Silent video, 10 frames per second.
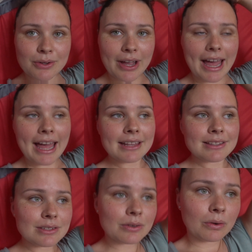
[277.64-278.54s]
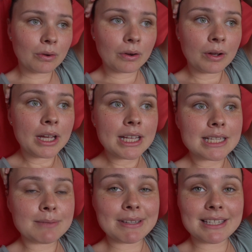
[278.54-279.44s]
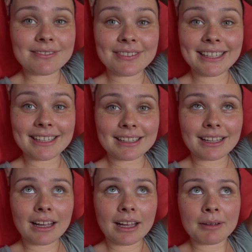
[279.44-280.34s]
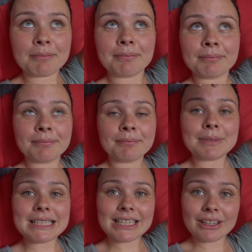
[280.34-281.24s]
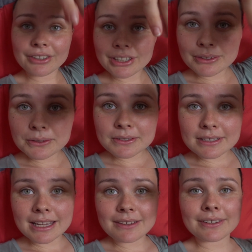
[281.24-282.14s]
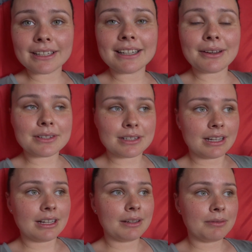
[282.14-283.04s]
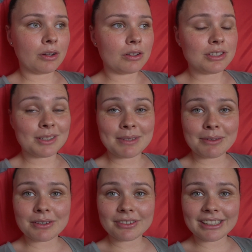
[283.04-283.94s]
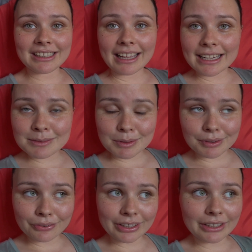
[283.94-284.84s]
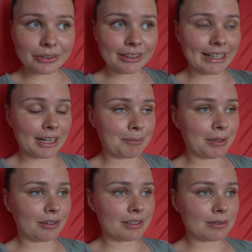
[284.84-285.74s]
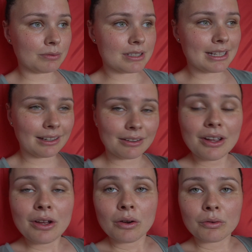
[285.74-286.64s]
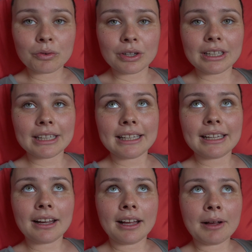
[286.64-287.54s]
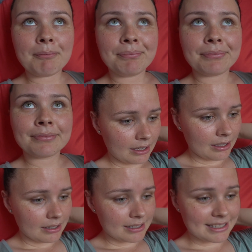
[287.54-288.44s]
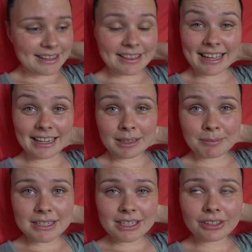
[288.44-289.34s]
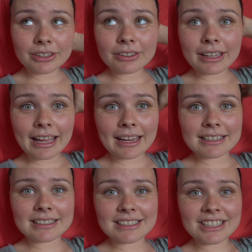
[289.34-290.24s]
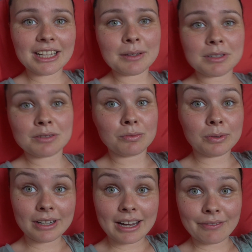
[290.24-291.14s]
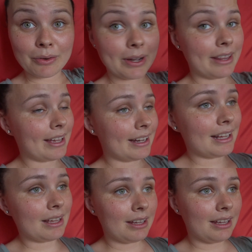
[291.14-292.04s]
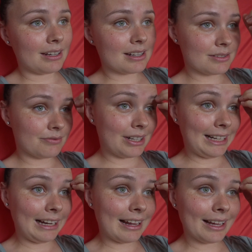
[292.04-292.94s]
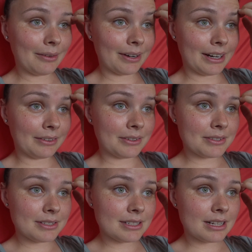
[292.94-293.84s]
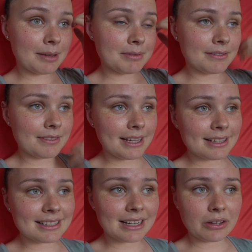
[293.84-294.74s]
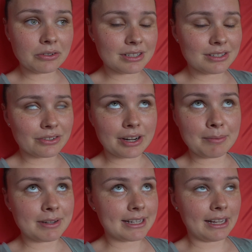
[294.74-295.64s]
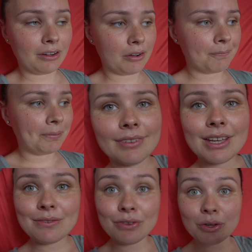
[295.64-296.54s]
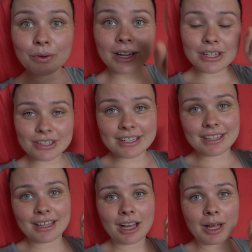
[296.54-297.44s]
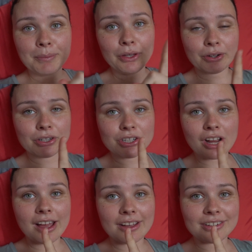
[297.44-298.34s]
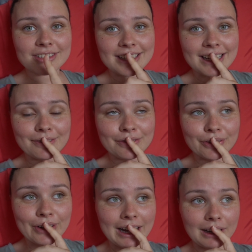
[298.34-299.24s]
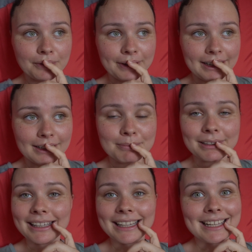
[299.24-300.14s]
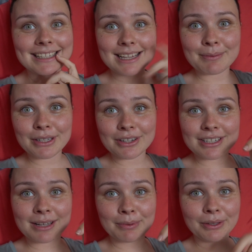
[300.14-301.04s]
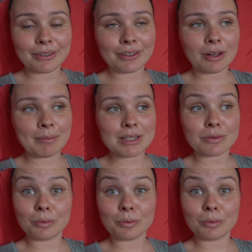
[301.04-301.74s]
or hats or specific um, materials even. There was a costume that we really liked, but we really couldn't get it because it was like a really um, synthetic material, and Jacob just would never wear that. He doesn't really like wearing those types of things, and he'll just scream and take it off. If you are dressing up your child for Halloween, please let me know down below in the comments